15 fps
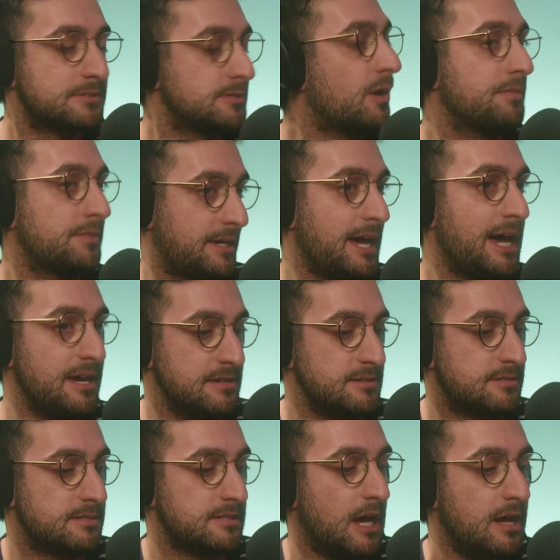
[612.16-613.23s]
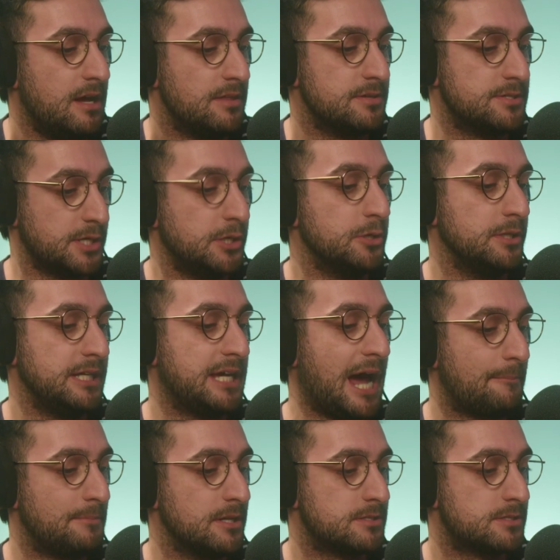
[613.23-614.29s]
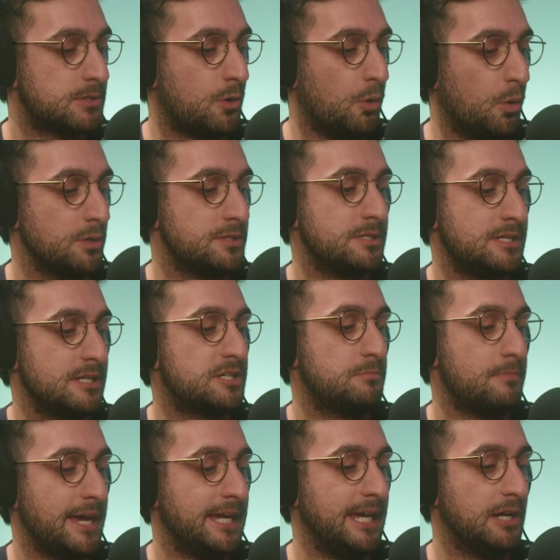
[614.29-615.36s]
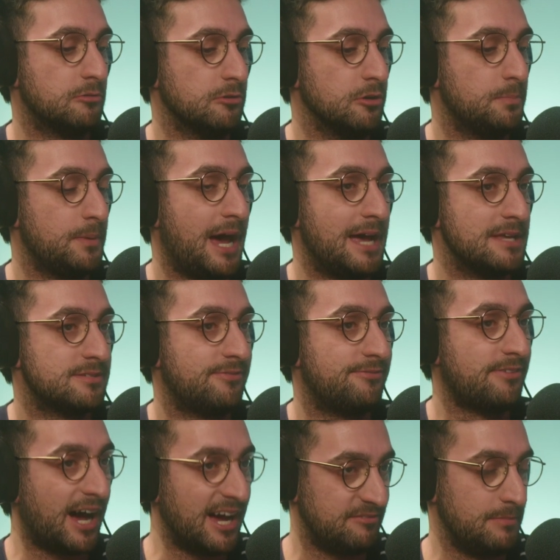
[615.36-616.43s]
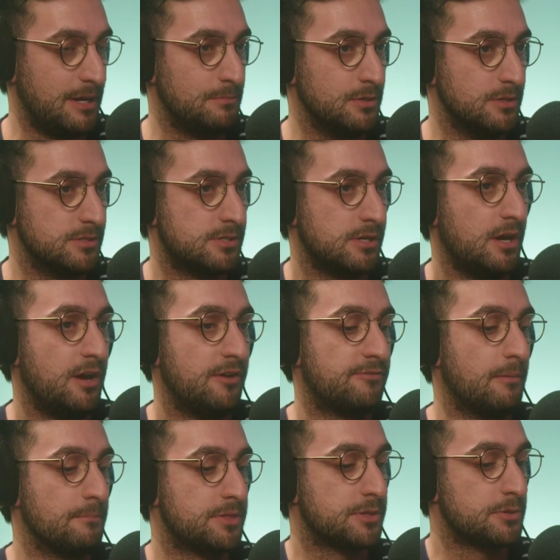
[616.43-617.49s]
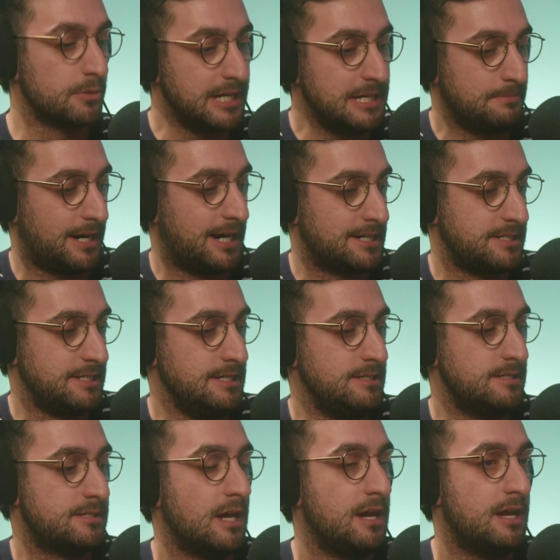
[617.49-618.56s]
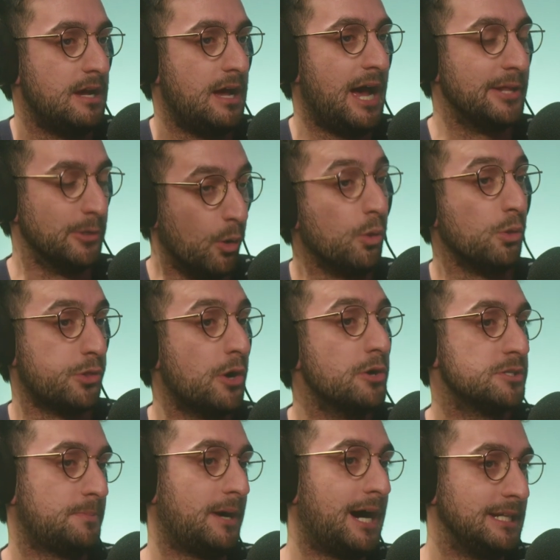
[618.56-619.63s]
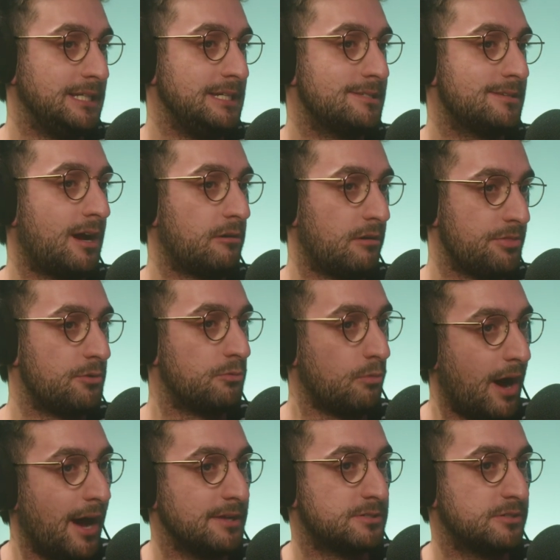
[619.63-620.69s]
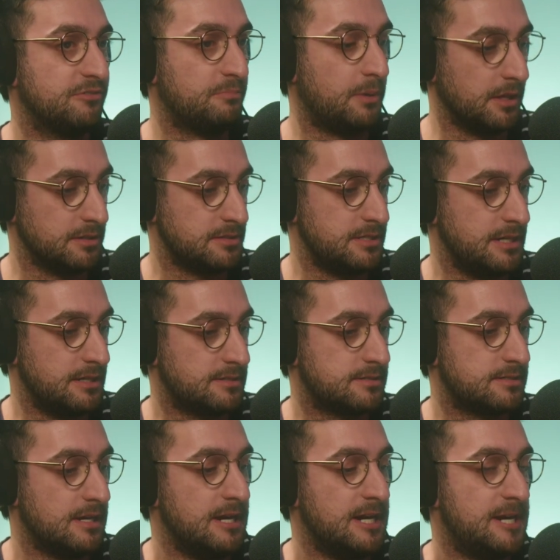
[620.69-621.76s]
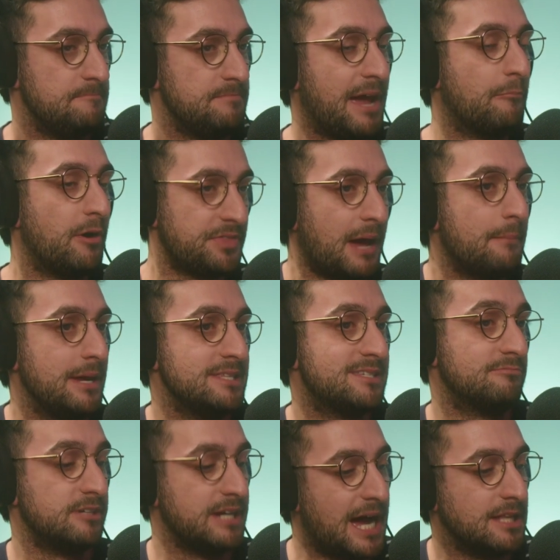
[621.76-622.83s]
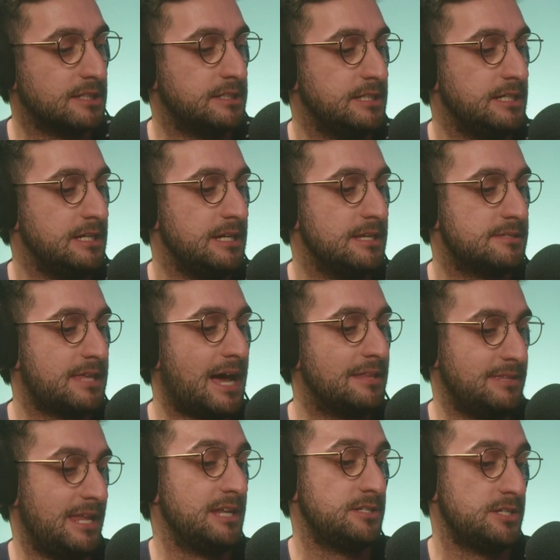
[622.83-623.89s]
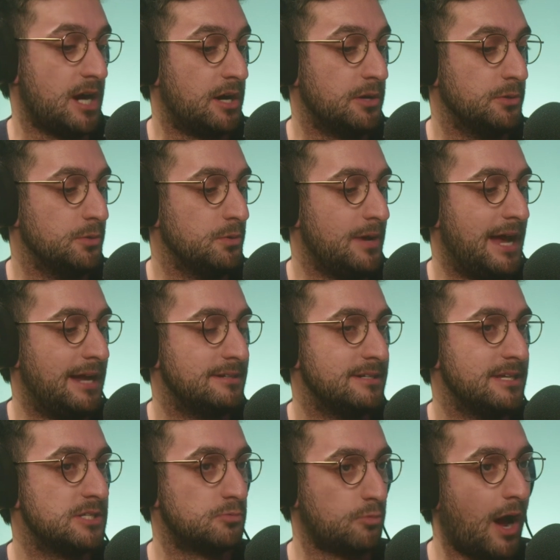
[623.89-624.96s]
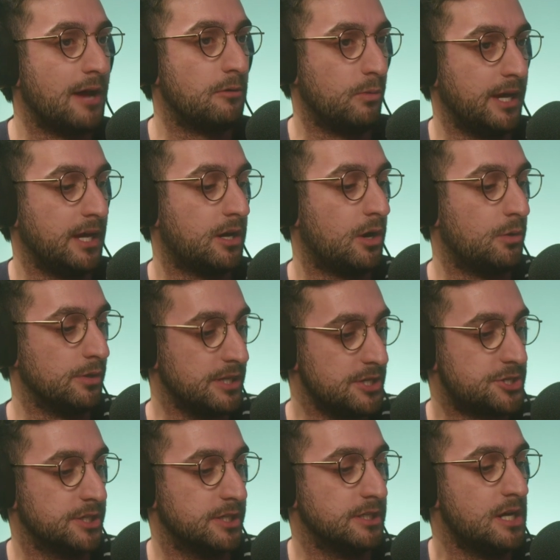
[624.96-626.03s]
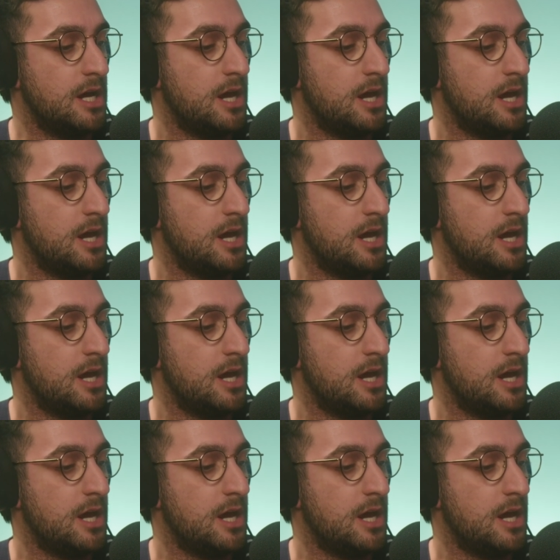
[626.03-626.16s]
not the case. The Security Cabinet's core decision-making group has 5 members from 3 parties, and all those parties are on the right of politics. And what that means in reality is that Netanyahu and his right-wing coalition,